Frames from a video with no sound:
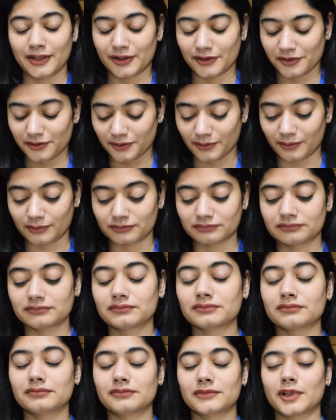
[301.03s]
So
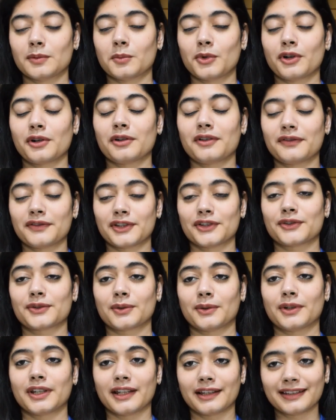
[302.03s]
the moral of the
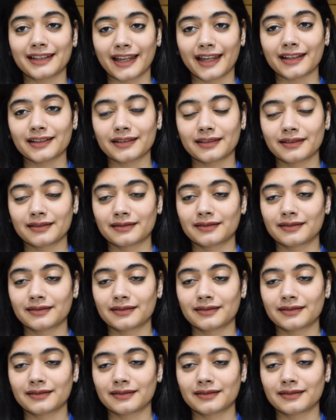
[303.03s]
story again,